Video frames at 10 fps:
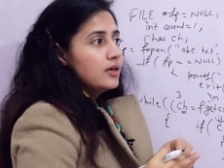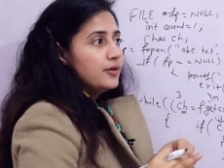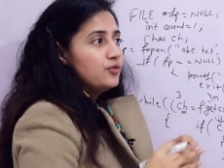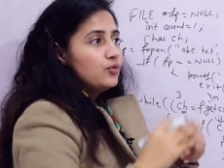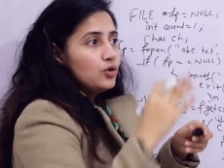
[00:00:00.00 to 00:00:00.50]

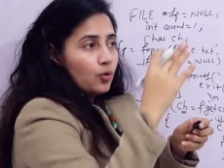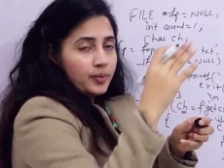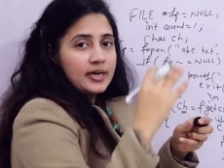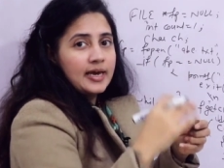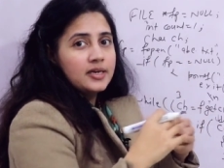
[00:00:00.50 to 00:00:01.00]
if you will
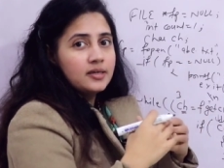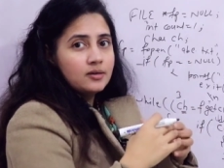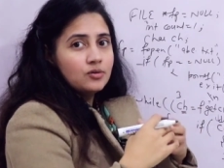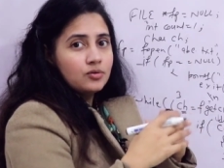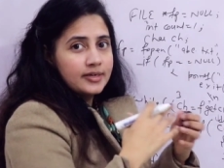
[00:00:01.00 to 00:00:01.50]
open
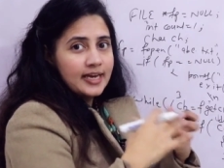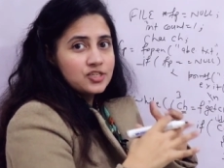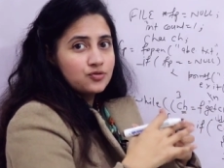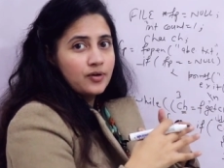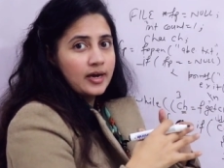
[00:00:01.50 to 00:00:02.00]
any, you know,
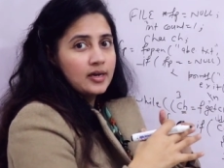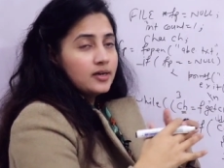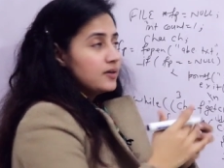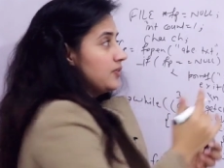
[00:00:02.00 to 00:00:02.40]
text file,